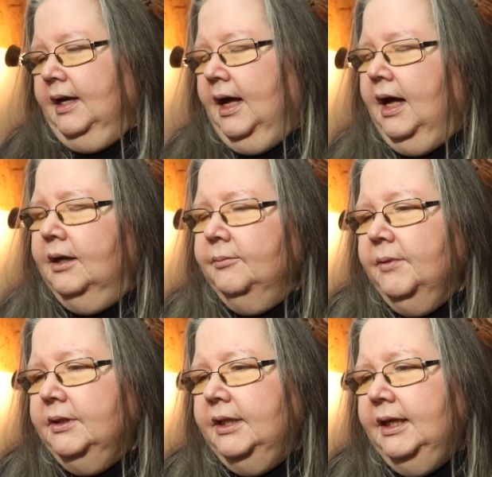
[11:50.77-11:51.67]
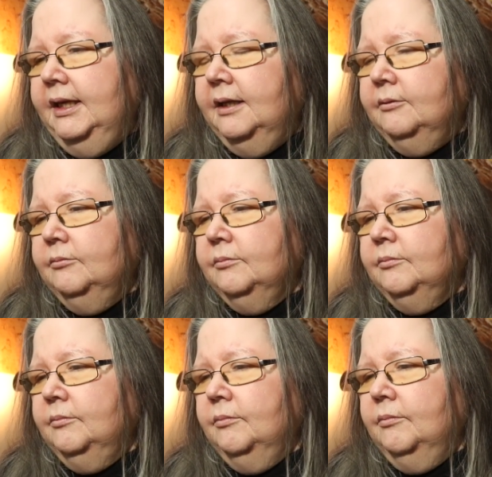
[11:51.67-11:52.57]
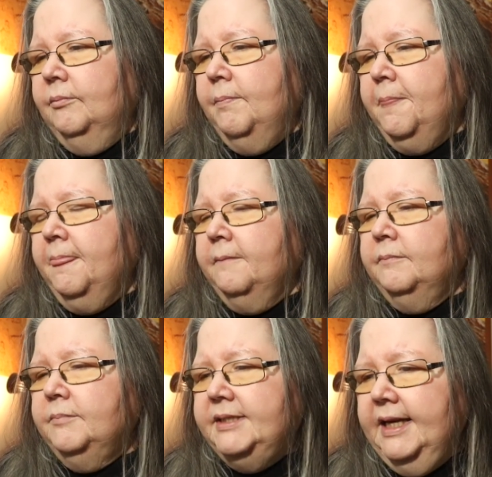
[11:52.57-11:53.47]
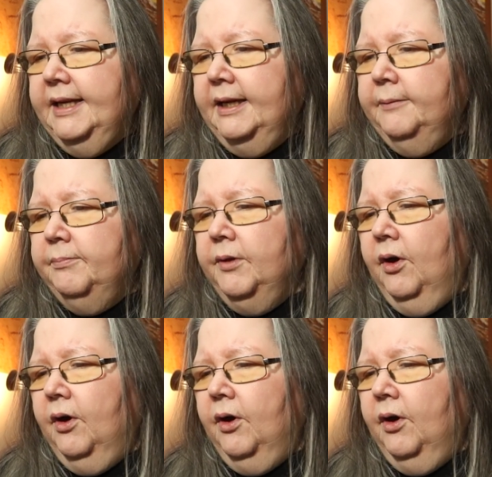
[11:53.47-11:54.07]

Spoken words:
the data